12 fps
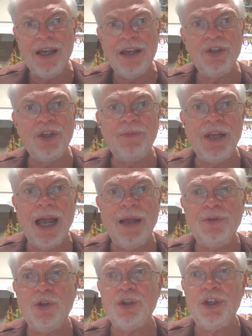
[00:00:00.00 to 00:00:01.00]

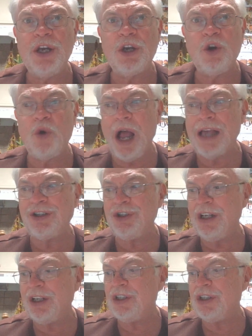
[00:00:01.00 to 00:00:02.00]
Sometimes you'll see
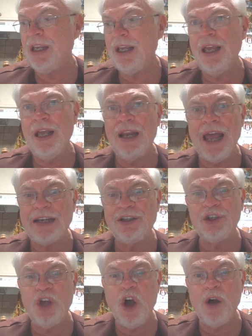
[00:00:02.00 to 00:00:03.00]
acrostics like
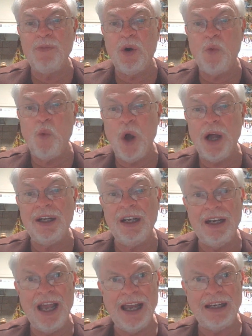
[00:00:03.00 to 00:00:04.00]
Psalm
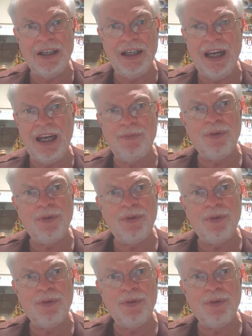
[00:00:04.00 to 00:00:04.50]
119.